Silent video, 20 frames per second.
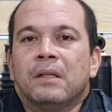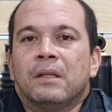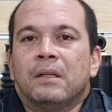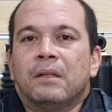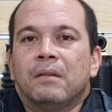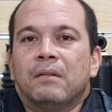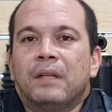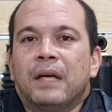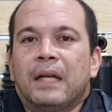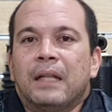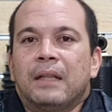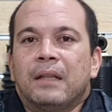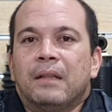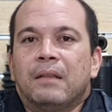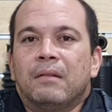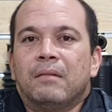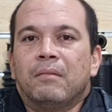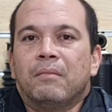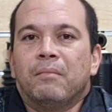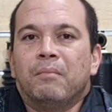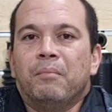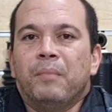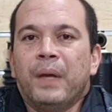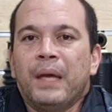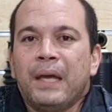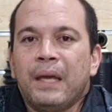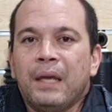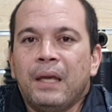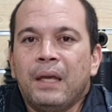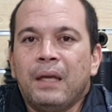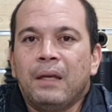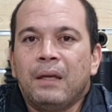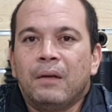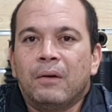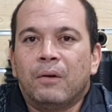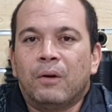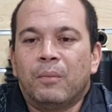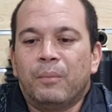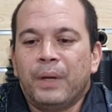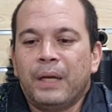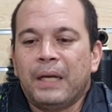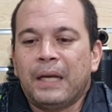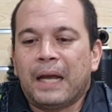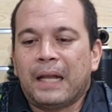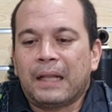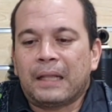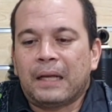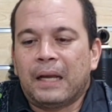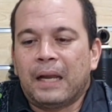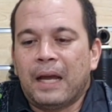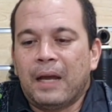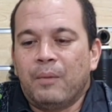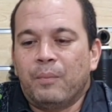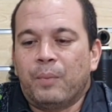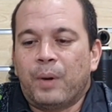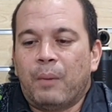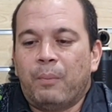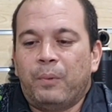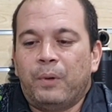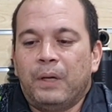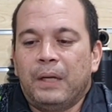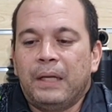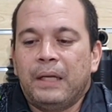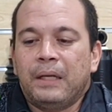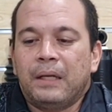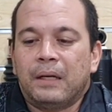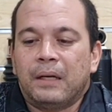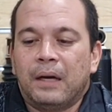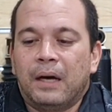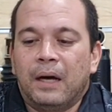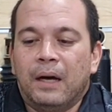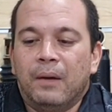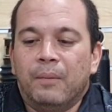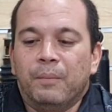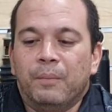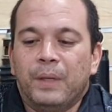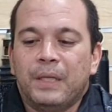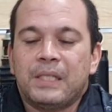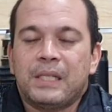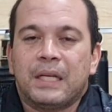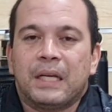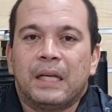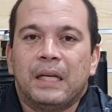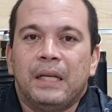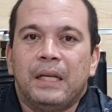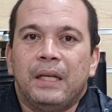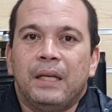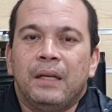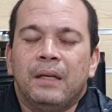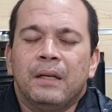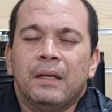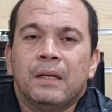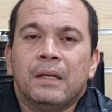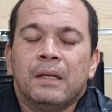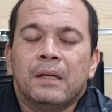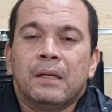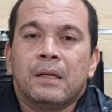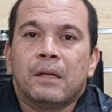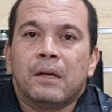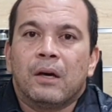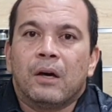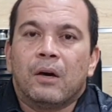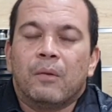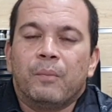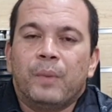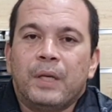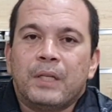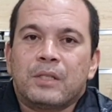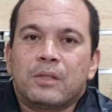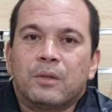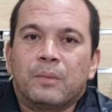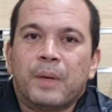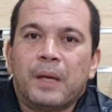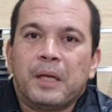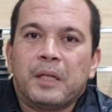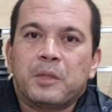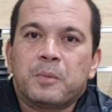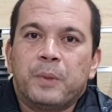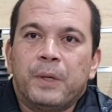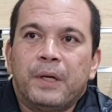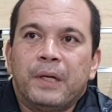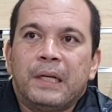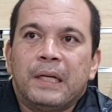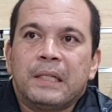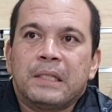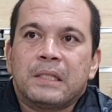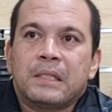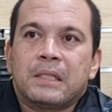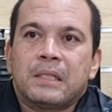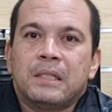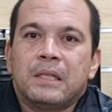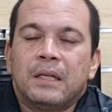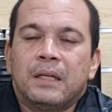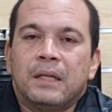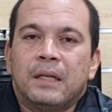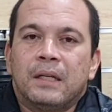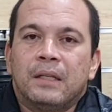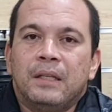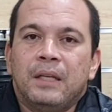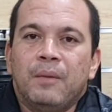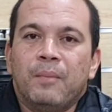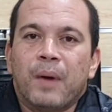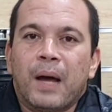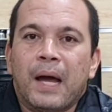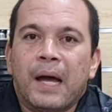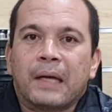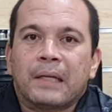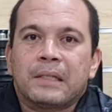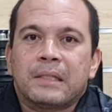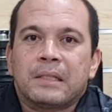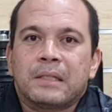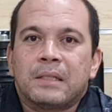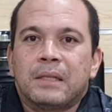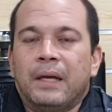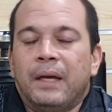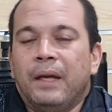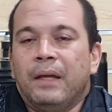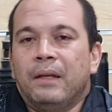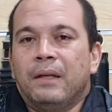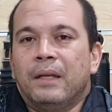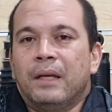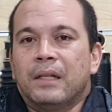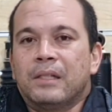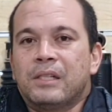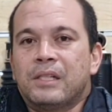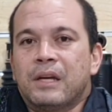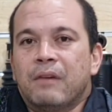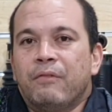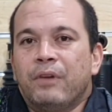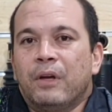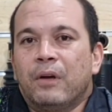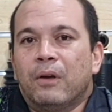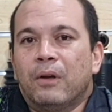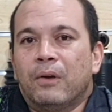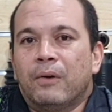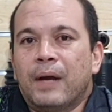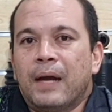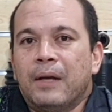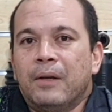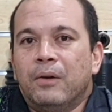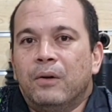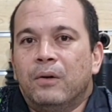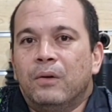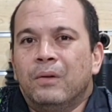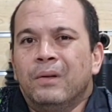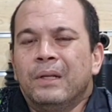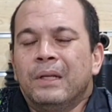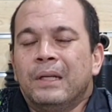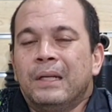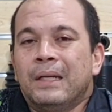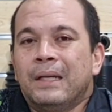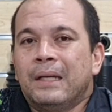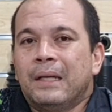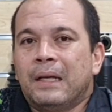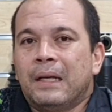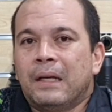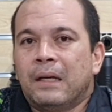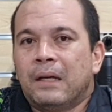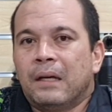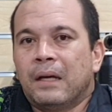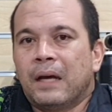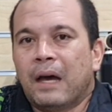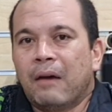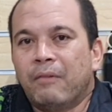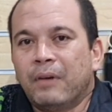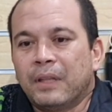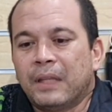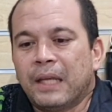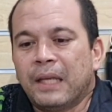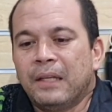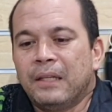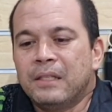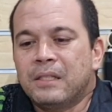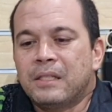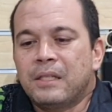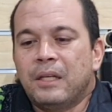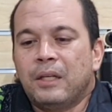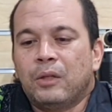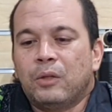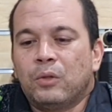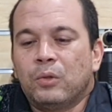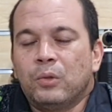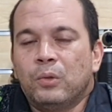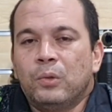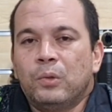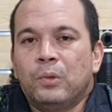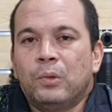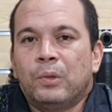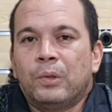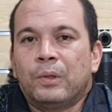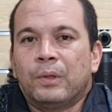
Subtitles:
that may or may not align properly. Basically, based on my experience, the D-Max and the Chevy Colorado have a tendency to